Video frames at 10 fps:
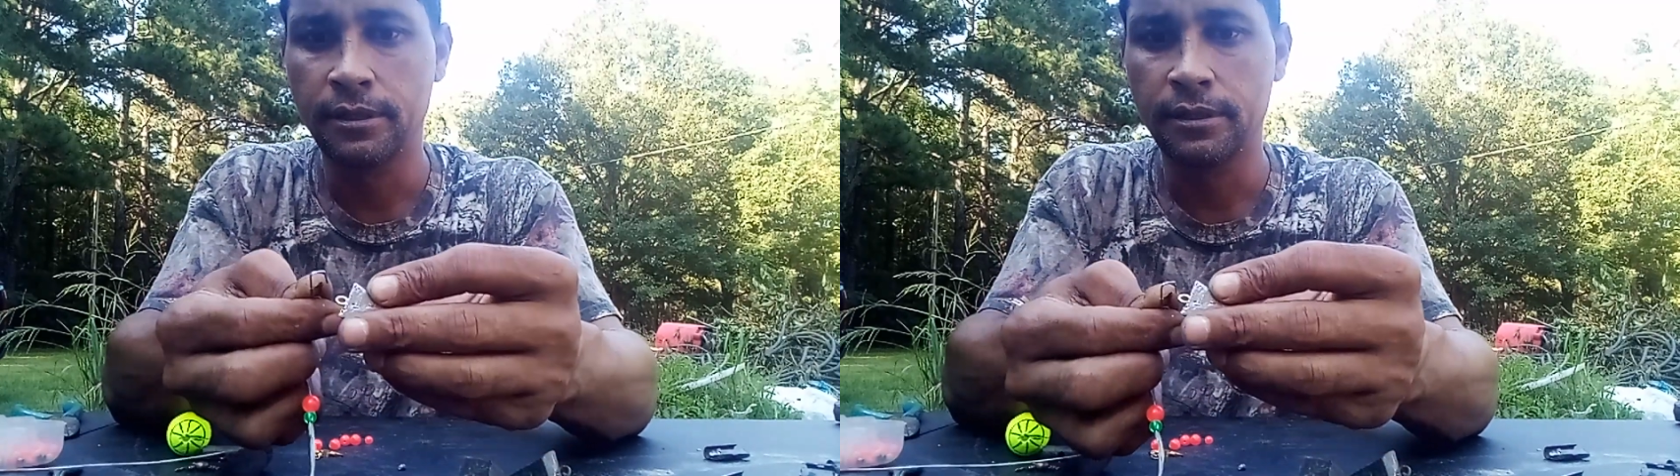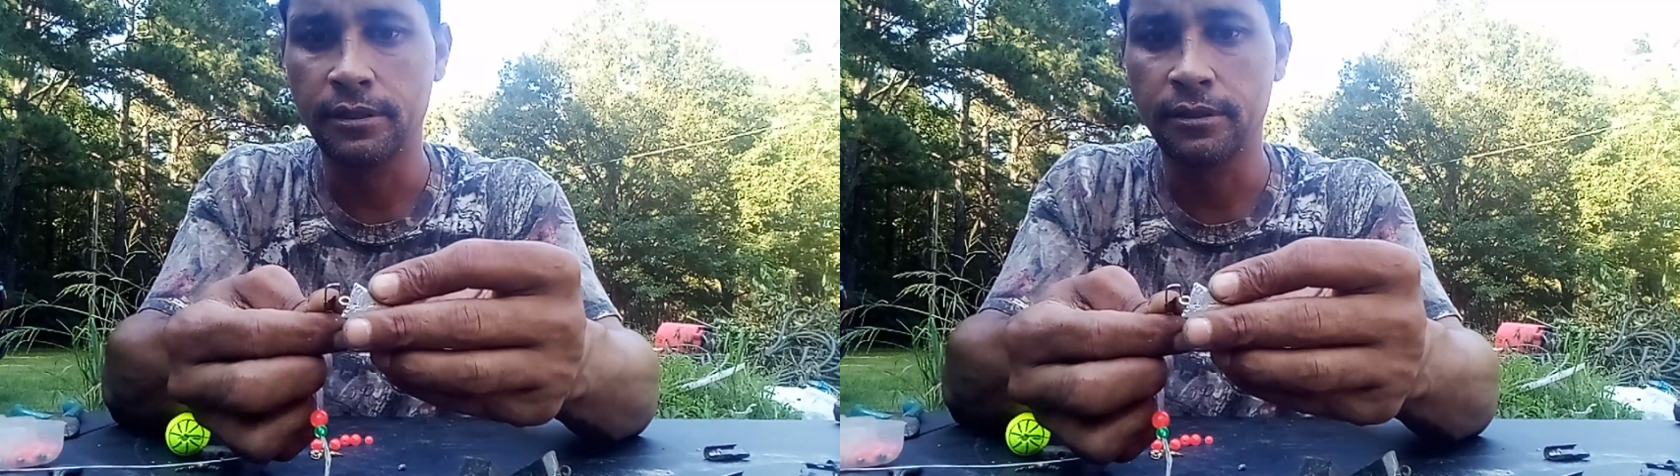
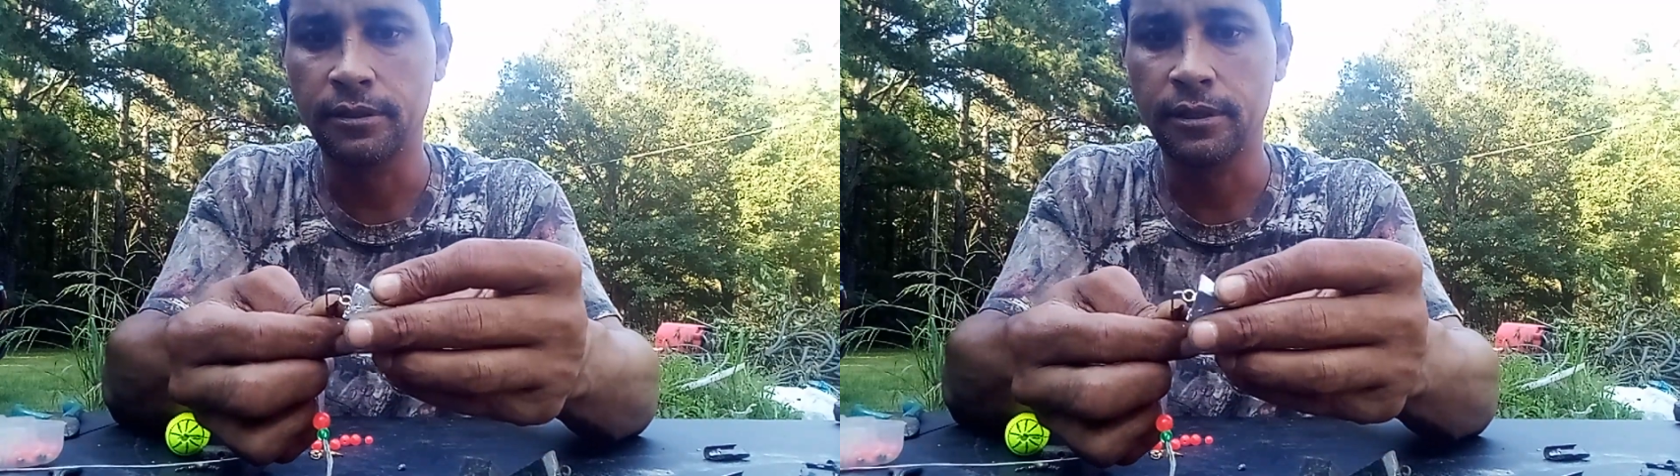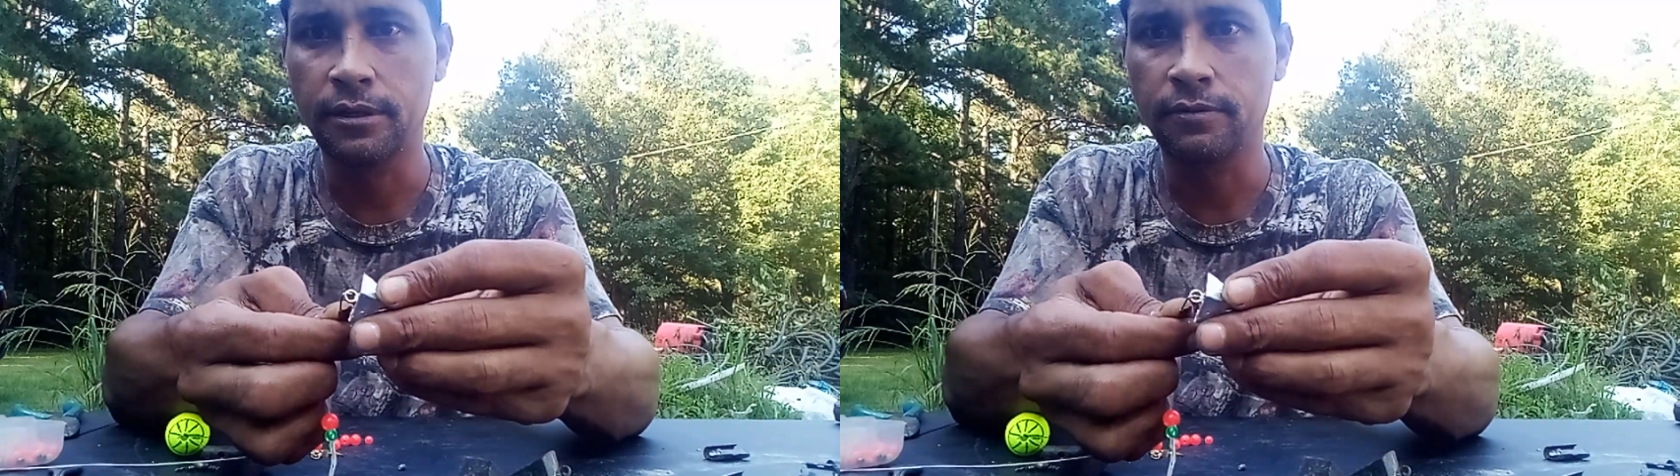And you
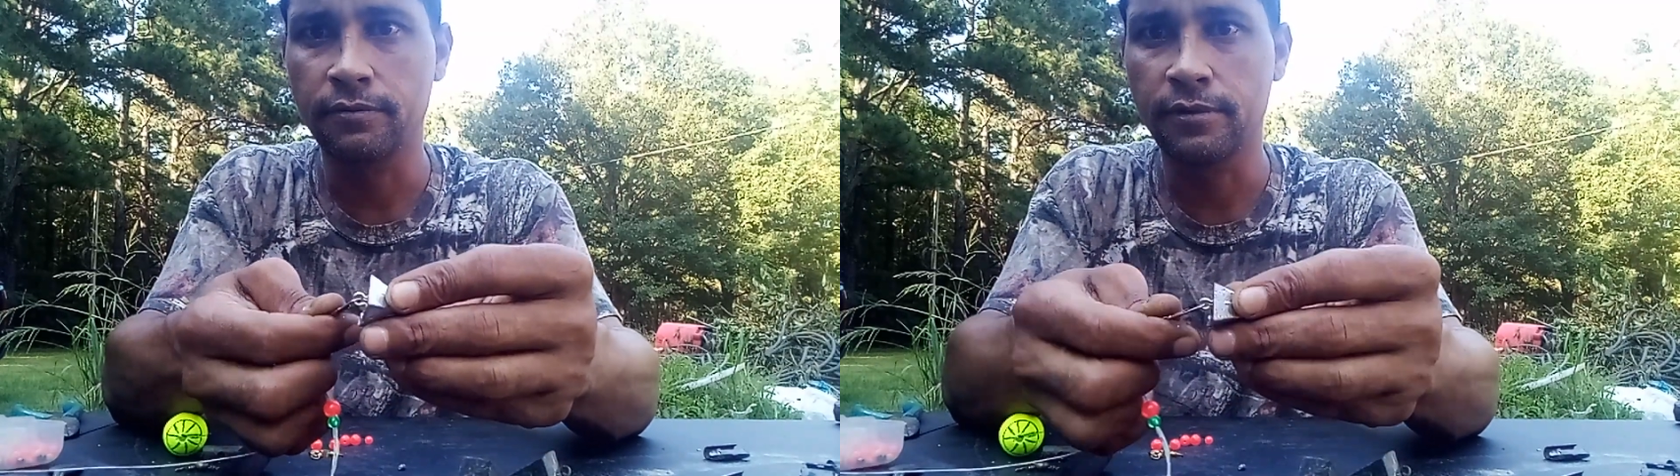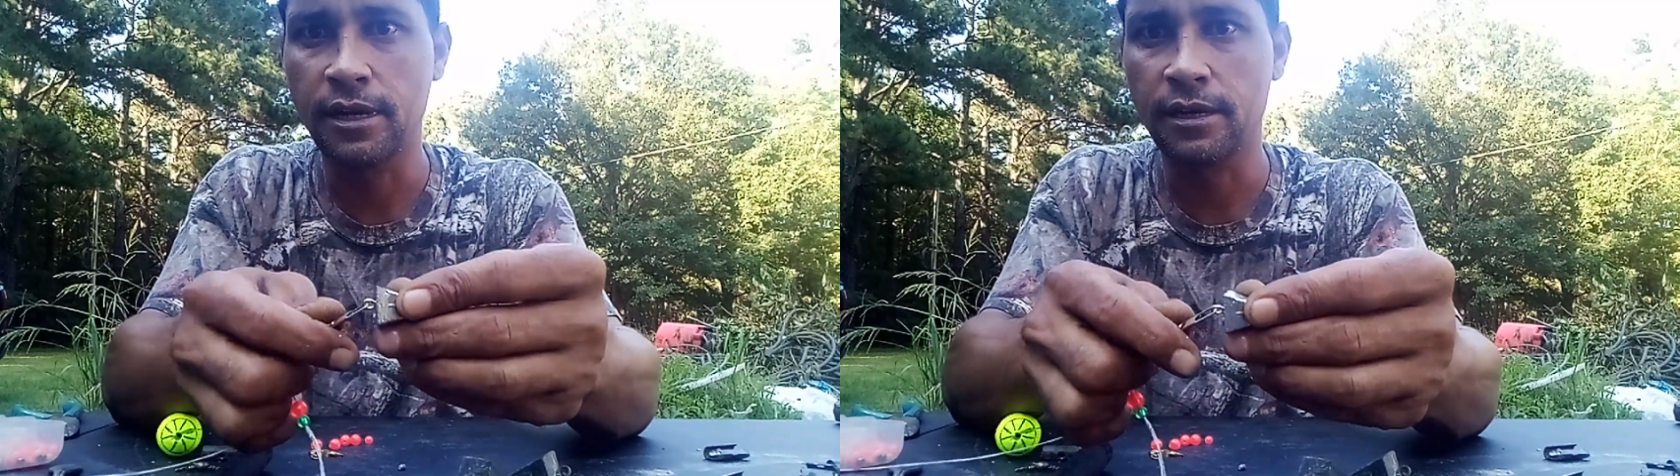hook it
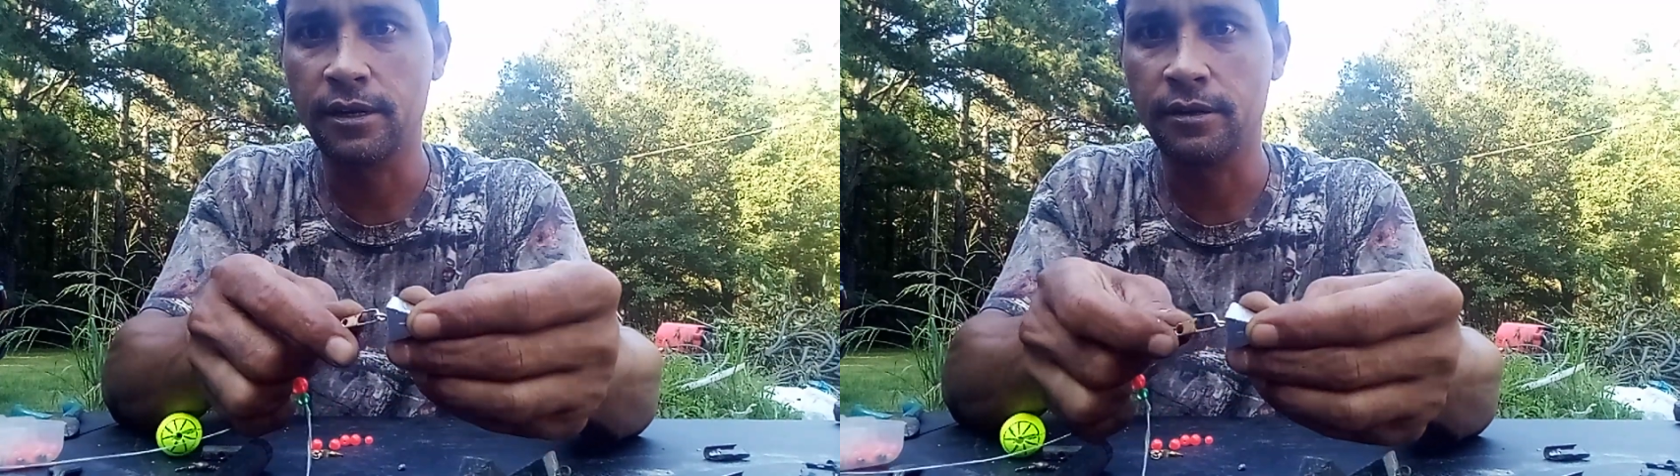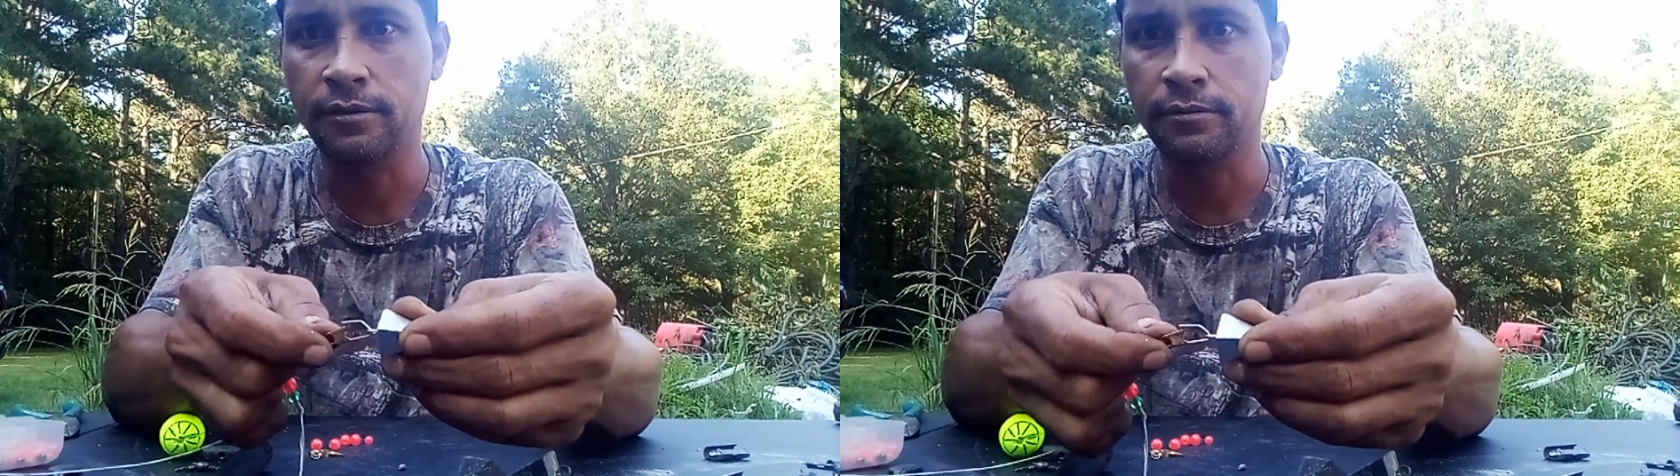on right there.